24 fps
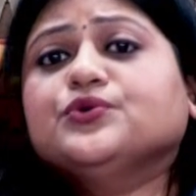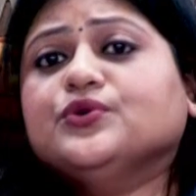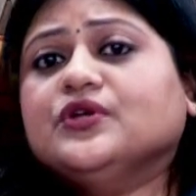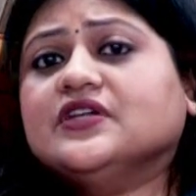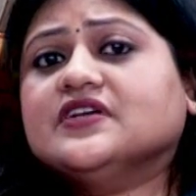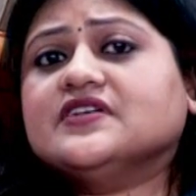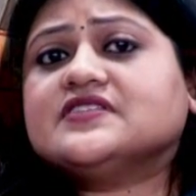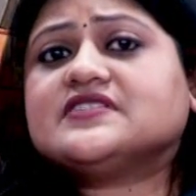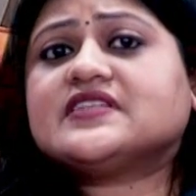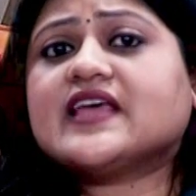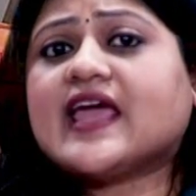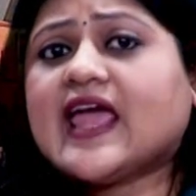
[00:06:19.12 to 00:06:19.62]

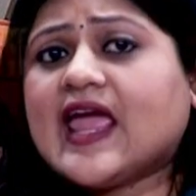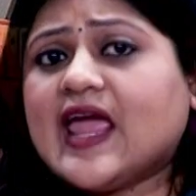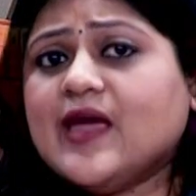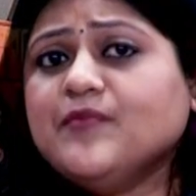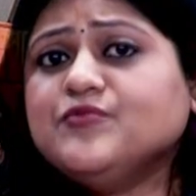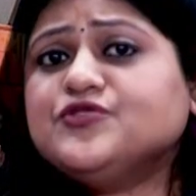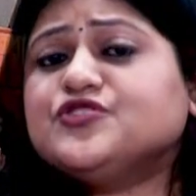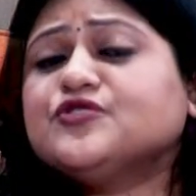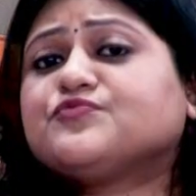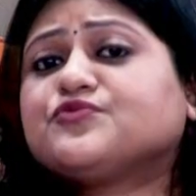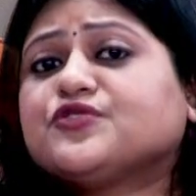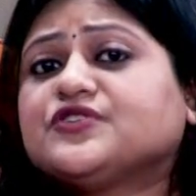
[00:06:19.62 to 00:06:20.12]
rulers
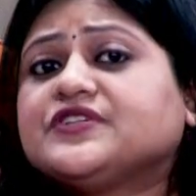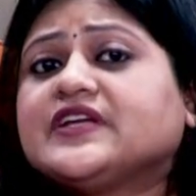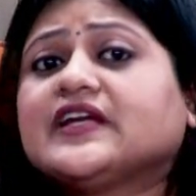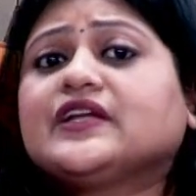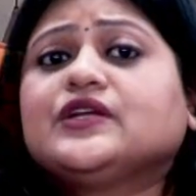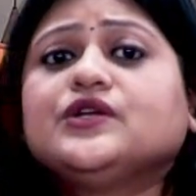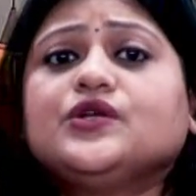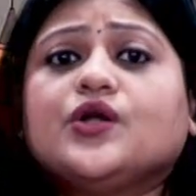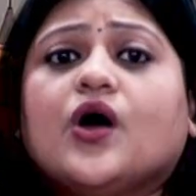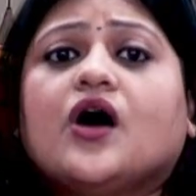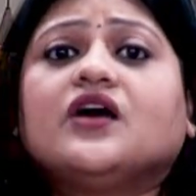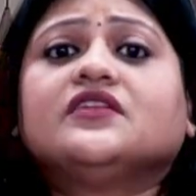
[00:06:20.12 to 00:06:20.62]
aimed to
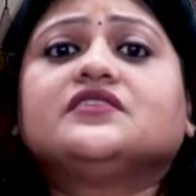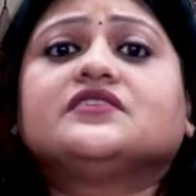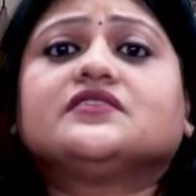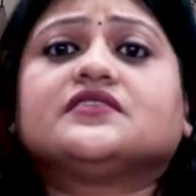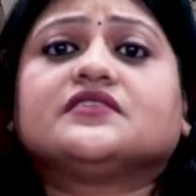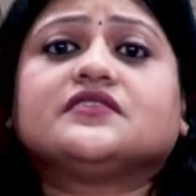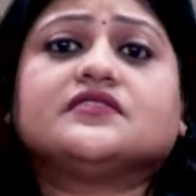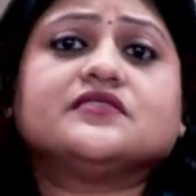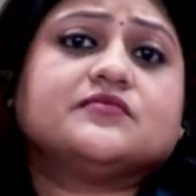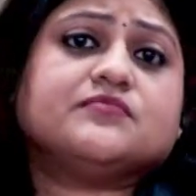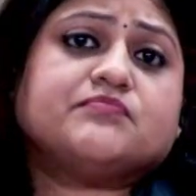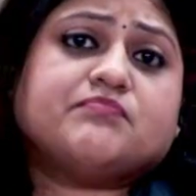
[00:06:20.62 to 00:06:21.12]
protect North
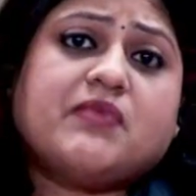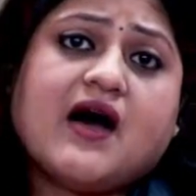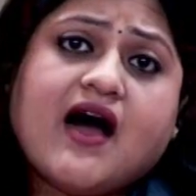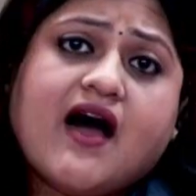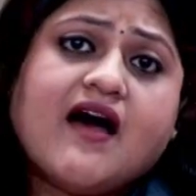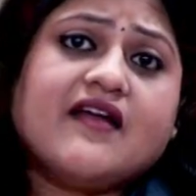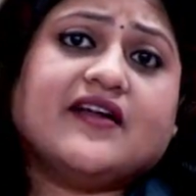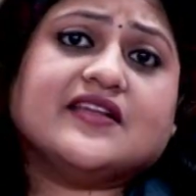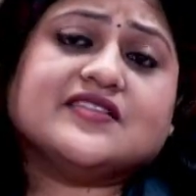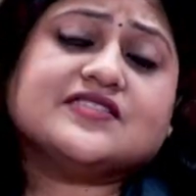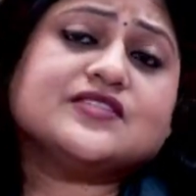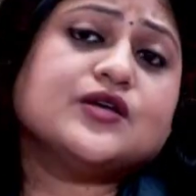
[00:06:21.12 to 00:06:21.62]

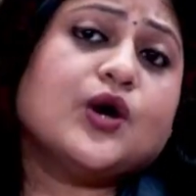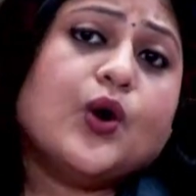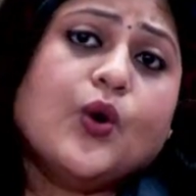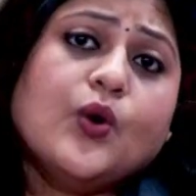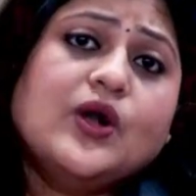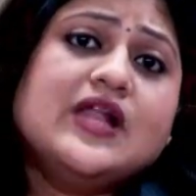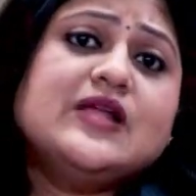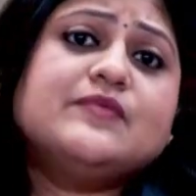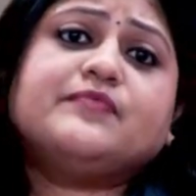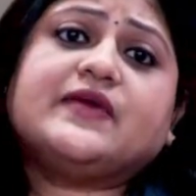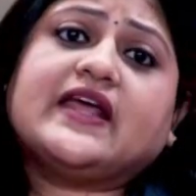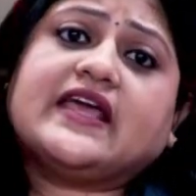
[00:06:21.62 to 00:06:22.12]
Bharat's
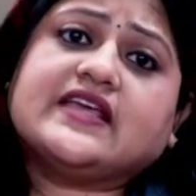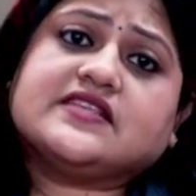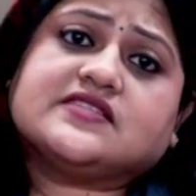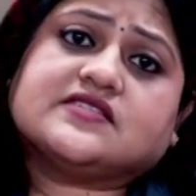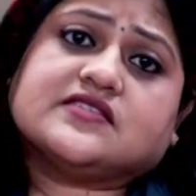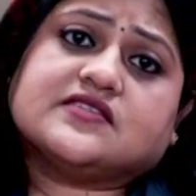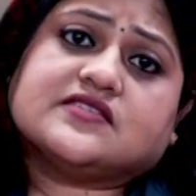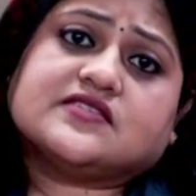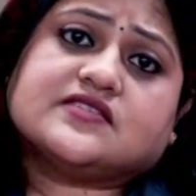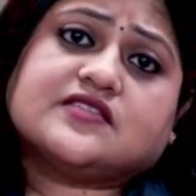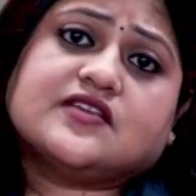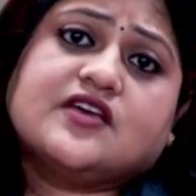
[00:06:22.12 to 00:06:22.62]
holy
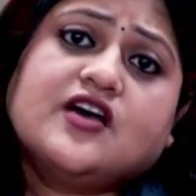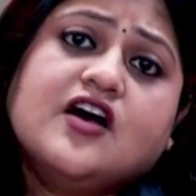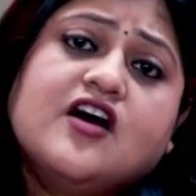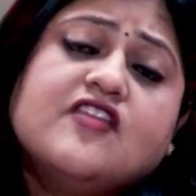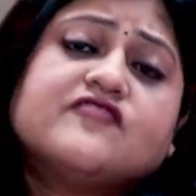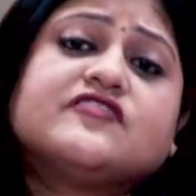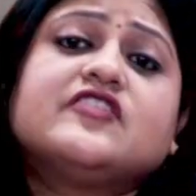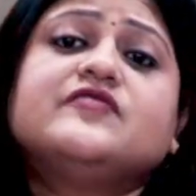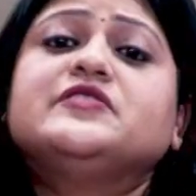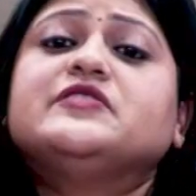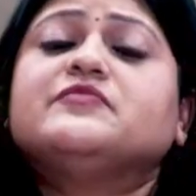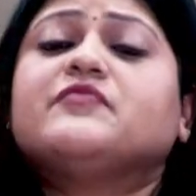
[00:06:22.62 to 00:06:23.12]
places
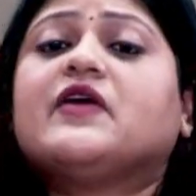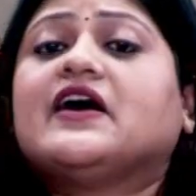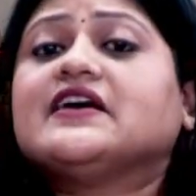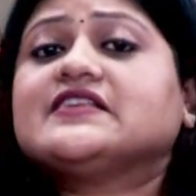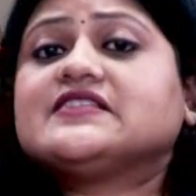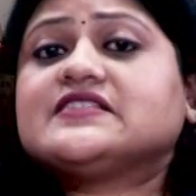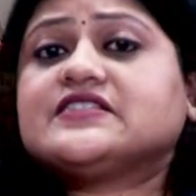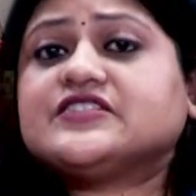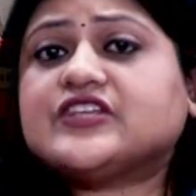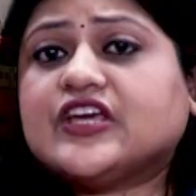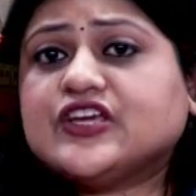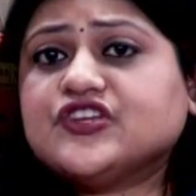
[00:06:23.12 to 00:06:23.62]
from
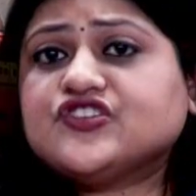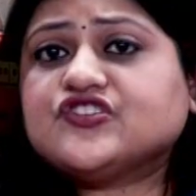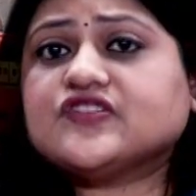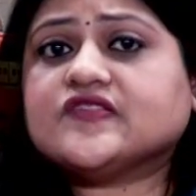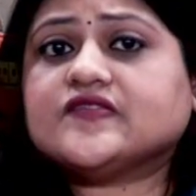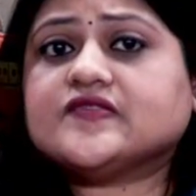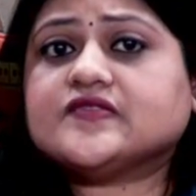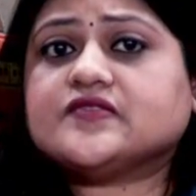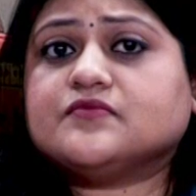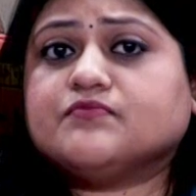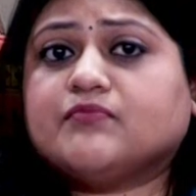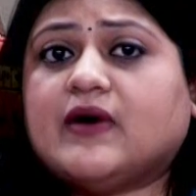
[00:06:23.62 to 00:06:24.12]

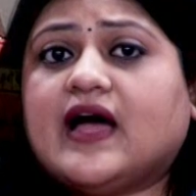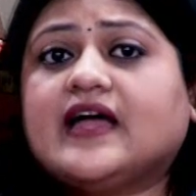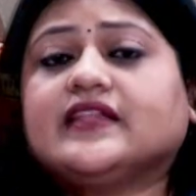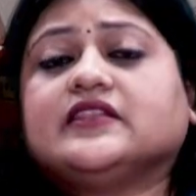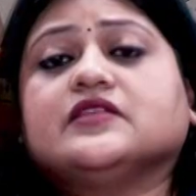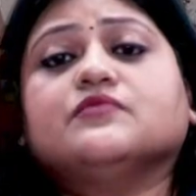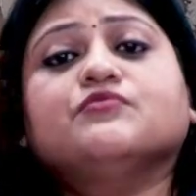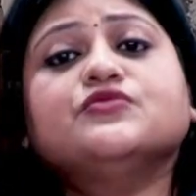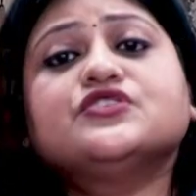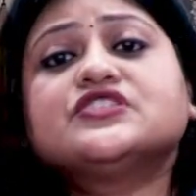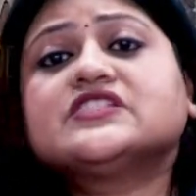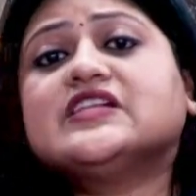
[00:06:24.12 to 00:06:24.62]
devastations by
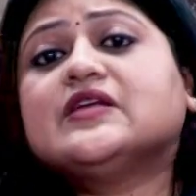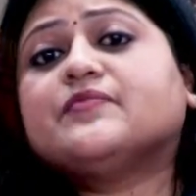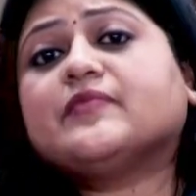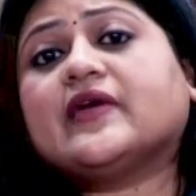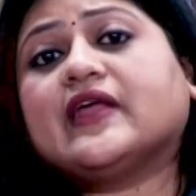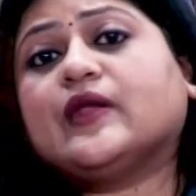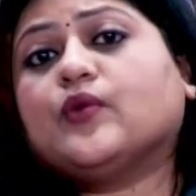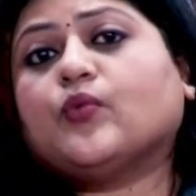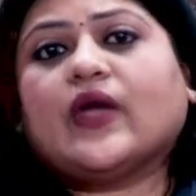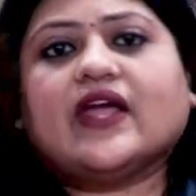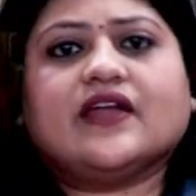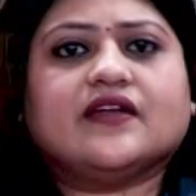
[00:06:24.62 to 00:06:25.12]
the Muslim
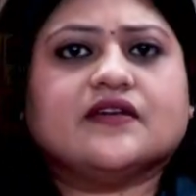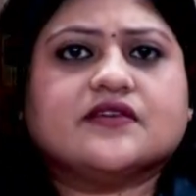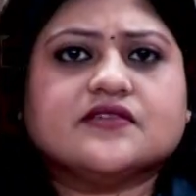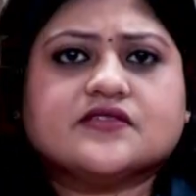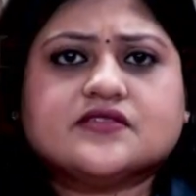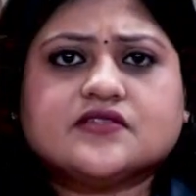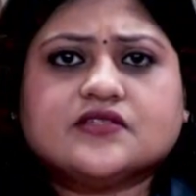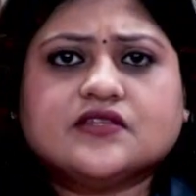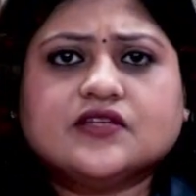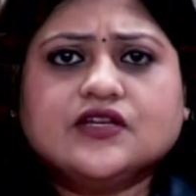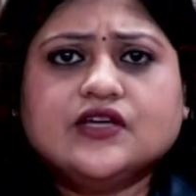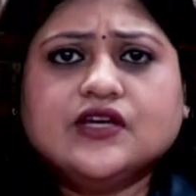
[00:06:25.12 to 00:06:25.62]

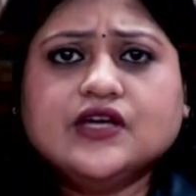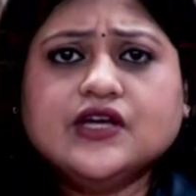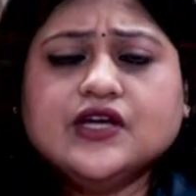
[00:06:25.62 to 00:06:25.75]
invaders.